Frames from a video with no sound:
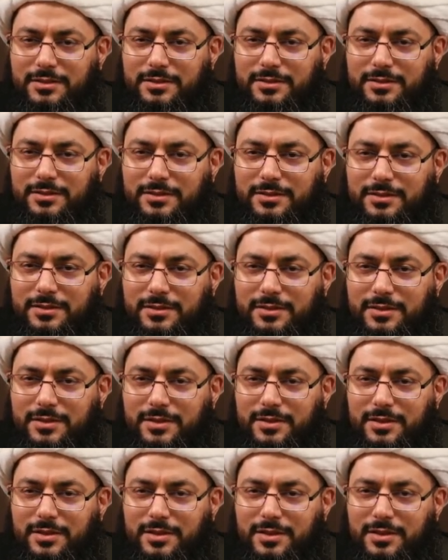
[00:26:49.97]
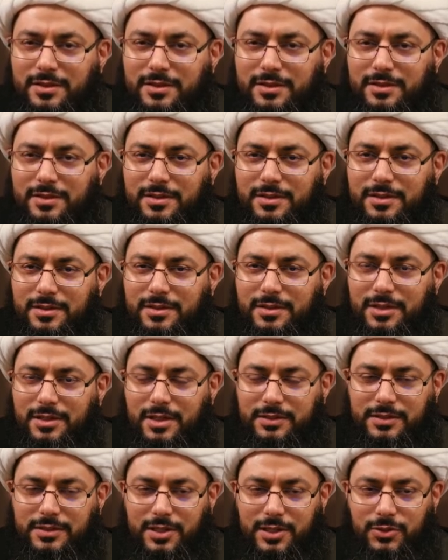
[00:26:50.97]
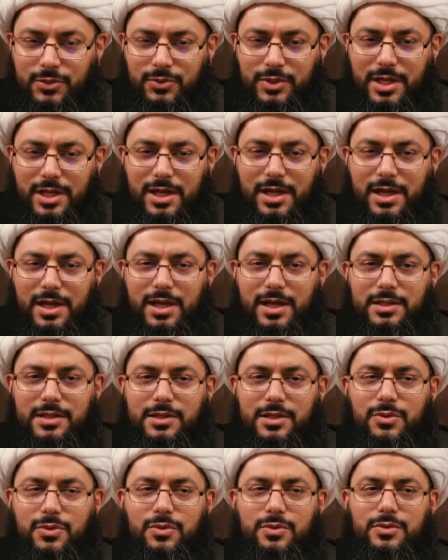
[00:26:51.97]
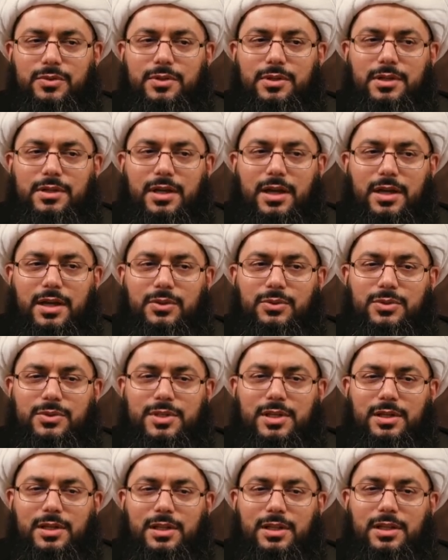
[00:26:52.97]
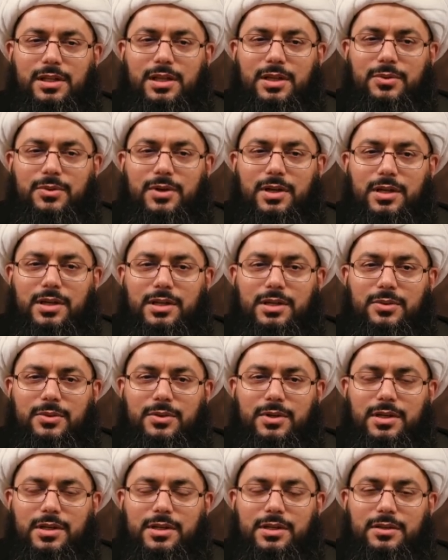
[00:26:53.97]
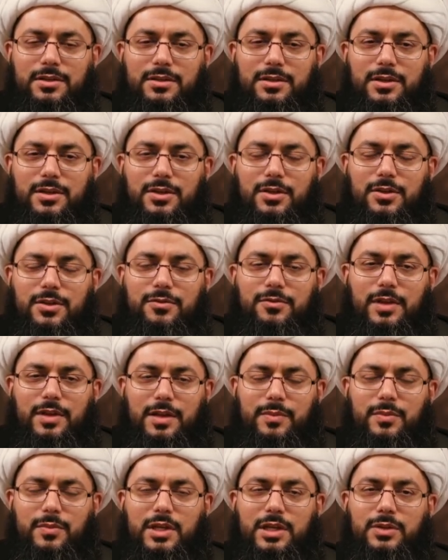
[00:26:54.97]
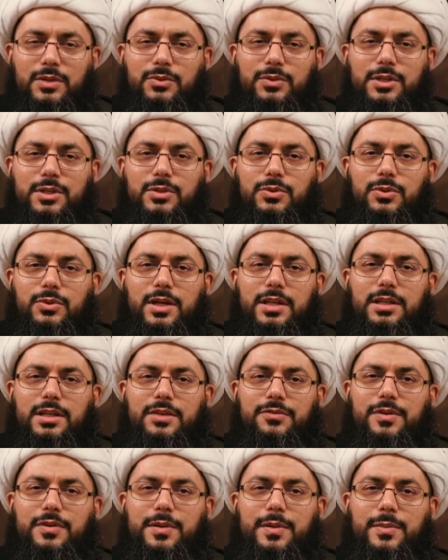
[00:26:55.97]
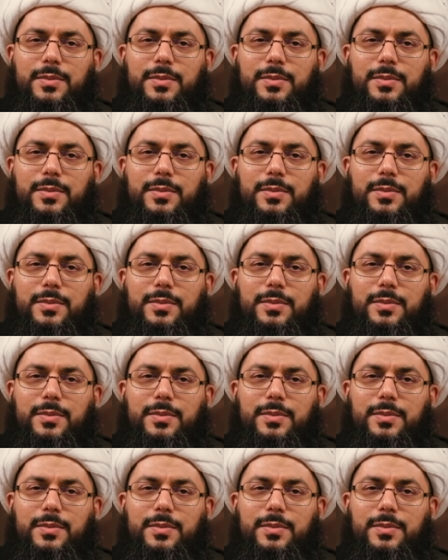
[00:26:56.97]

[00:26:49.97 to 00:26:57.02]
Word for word: Did he say things that we do not understand, we cannot comprehend? We have narrations of the Prophet, peace be upon him and his family.